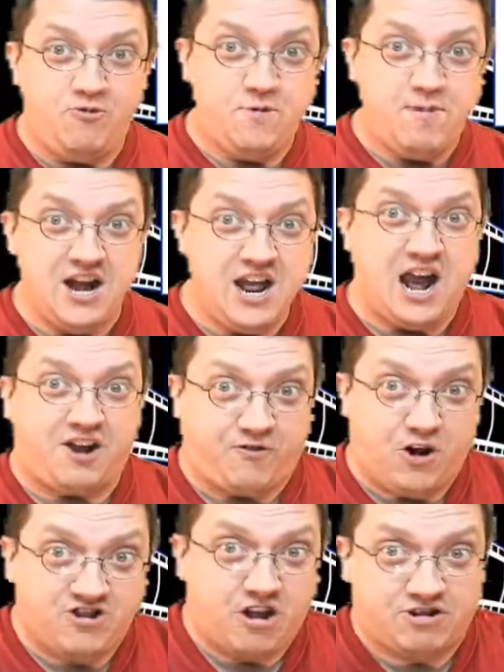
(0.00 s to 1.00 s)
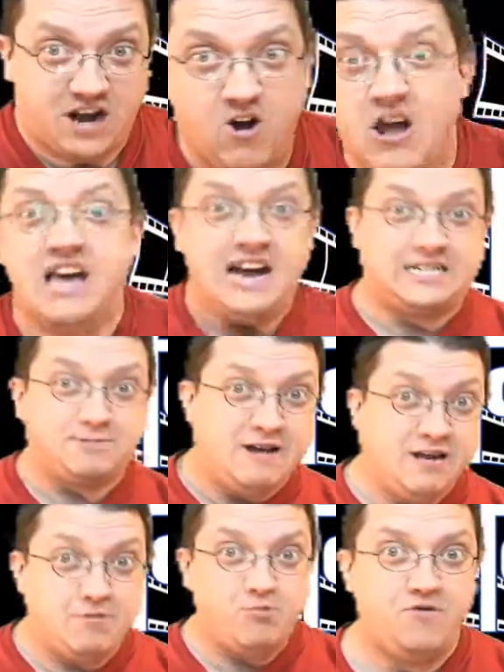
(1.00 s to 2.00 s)
movie maniac friends out there, it's
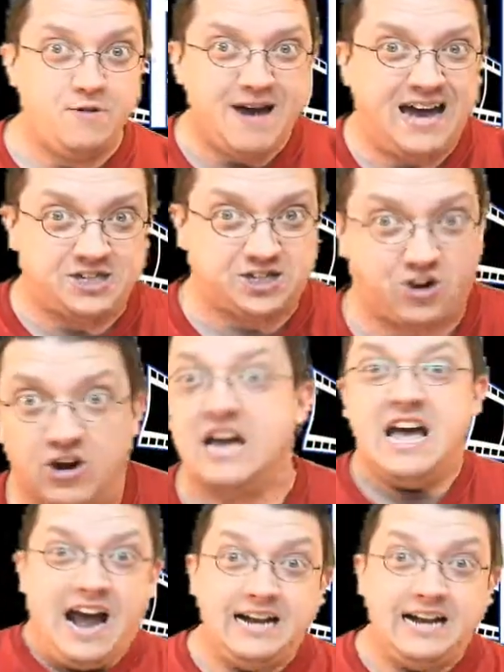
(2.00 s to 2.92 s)
me, the movie manster,